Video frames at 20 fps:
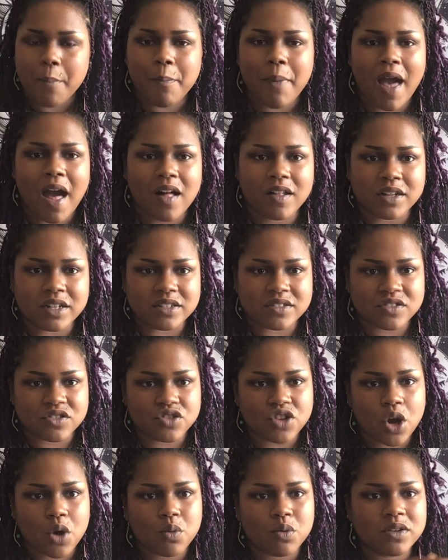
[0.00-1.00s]
balance,
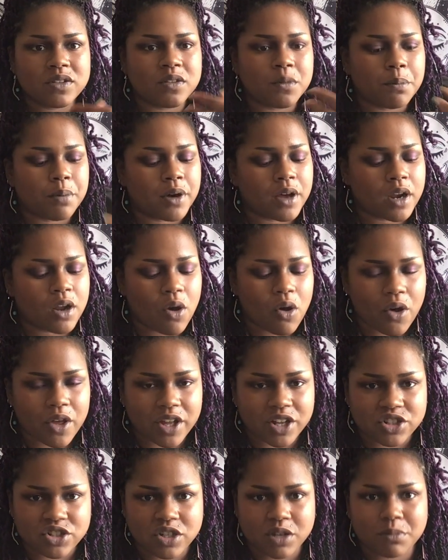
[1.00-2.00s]
know when to put all
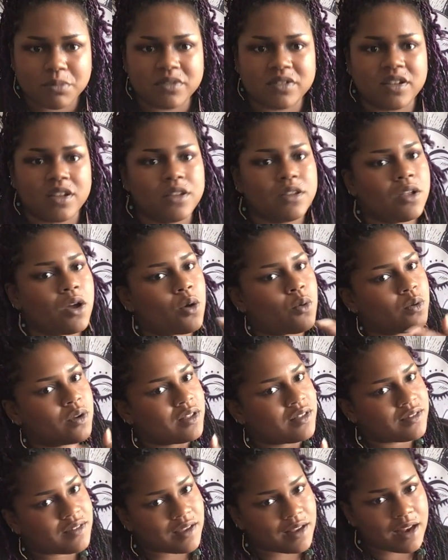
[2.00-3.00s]
your chips in, know
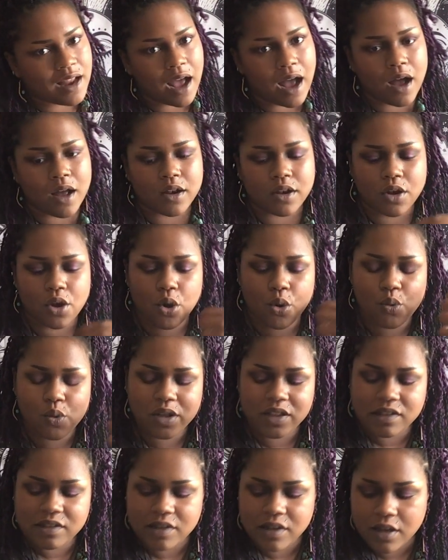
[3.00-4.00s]
when to not, know
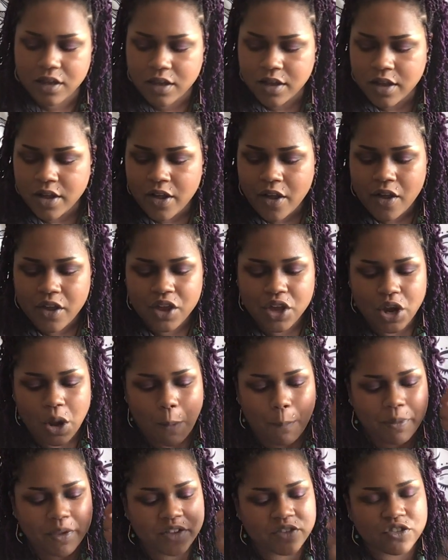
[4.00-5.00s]
when to,
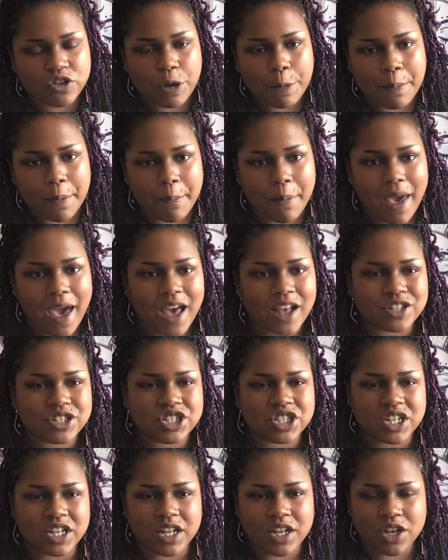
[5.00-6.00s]
be super
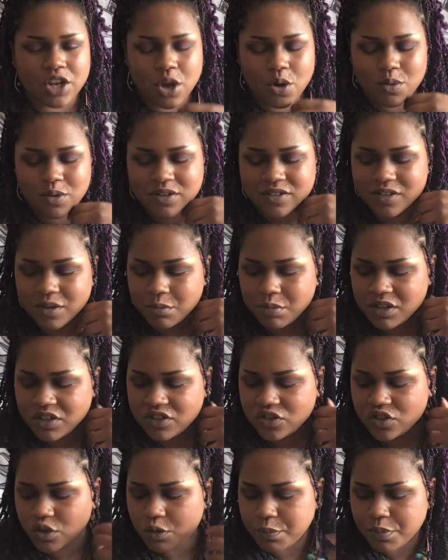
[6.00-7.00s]
passionate, know when to be
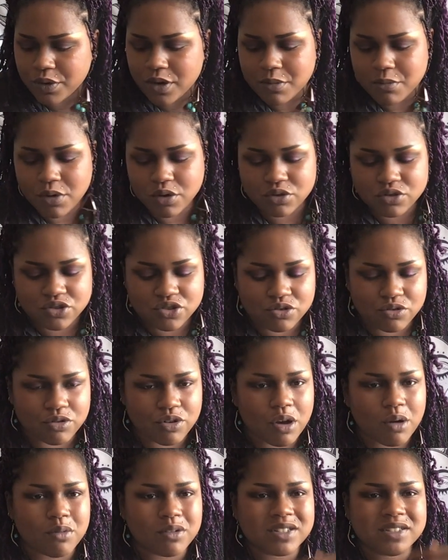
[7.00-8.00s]
super emotional,
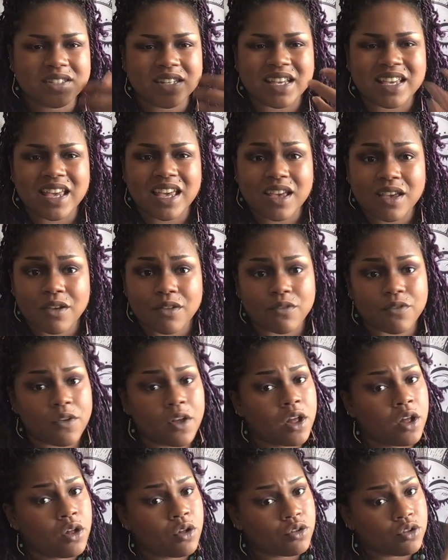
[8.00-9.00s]
know when to give,
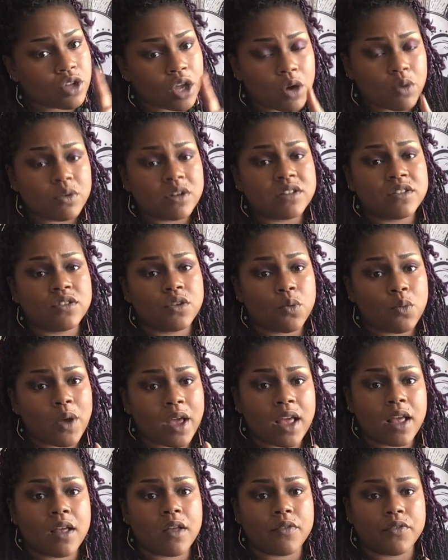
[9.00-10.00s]
know when to
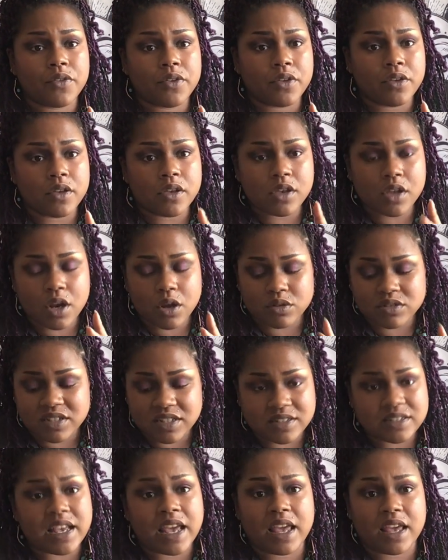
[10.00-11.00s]
wait,
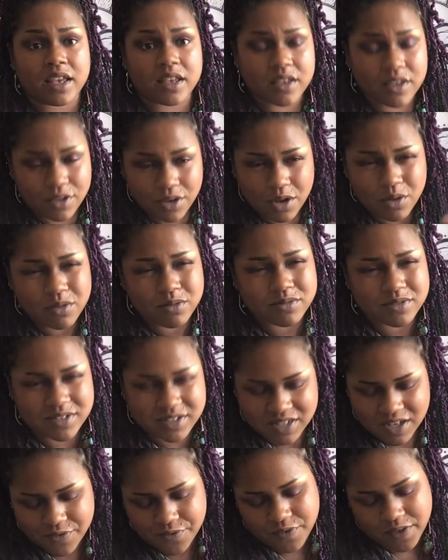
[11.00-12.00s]
to take,
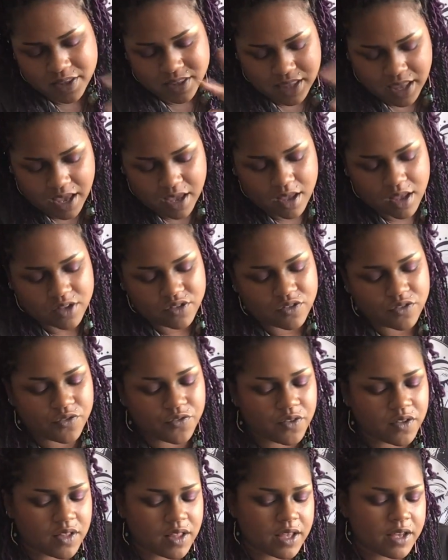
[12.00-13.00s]
stuff like that. I
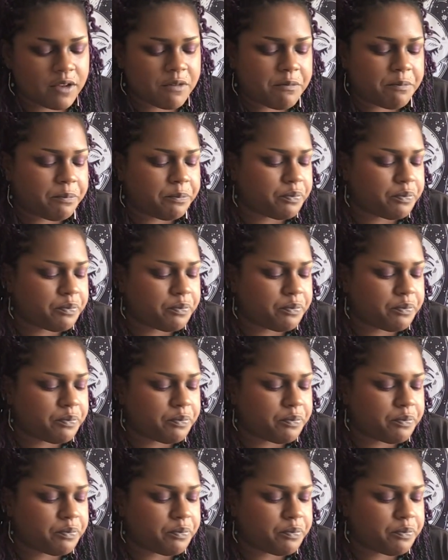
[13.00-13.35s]
just feel like